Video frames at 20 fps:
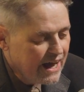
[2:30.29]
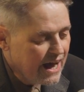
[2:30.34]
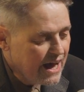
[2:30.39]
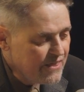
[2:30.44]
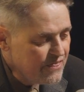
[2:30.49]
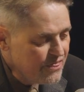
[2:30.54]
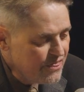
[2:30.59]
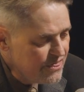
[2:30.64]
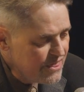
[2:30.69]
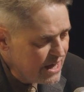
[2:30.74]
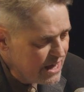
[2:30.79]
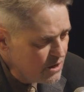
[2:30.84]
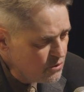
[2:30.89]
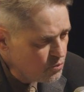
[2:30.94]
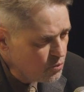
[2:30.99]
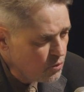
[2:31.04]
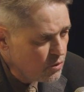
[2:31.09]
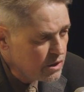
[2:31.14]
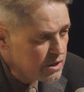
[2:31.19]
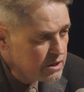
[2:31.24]
And
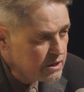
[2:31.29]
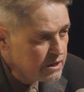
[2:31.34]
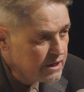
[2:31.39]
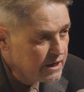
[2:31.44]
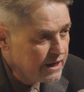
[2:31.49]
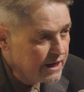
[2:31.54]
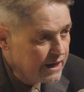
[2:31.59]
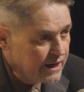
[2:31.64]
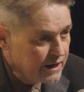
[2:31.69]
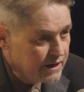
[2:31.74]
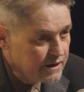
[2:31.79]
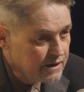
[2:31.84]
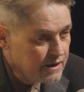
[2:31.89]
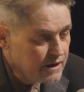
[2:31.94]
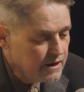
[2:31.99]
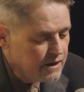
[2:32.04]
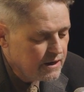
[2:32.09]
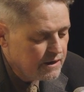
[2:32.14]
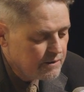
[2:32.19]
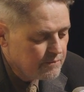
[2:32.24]
then one day,
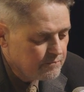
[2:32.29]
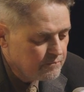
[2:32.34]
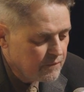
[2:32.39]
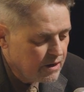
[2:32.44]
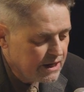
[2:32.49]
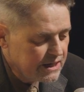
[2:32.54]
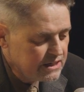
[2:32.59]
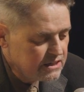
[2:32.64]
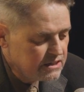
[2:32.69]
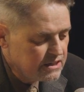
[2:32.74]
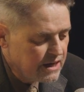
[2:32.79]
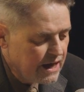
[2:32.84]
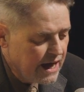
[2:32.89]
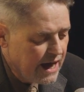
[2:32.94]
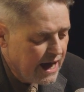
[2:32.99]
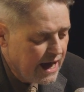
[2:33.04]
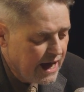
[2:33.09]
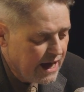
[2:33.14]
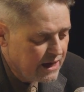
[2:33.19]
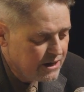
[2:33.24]
my
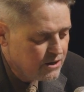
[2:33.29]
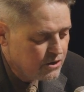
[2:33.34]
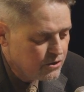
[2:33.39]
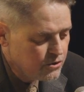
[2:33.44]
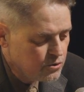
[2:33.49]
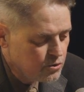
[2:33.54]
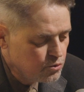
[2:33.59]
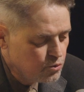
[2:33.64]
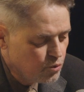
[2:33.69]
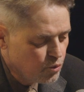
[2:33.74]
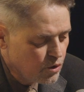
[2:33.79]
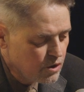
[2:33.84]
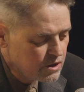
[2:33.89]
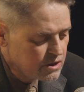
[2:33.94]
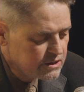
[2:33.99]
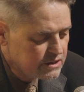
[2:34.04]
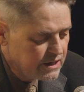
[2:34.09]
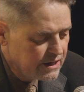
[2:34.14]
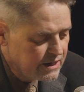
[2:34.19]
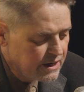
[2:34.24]
dad, who
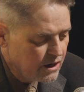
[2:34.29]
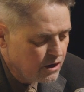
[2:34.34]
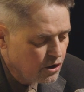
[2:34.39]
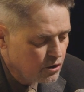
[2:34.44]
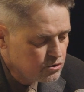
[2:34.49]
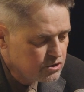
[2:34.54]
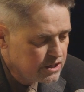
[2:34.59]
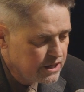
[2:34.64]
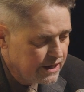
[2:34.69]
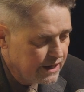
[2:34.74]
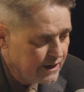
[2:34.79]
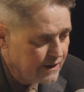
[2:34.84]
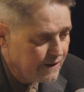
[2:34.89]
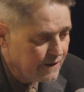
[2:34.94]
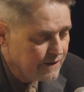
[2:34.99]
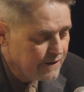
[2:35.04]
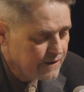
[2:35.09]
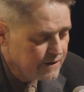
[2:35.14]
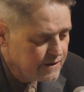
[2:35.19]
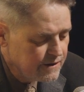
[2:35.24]
worked at a
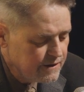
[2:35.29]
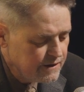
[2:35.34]
hotel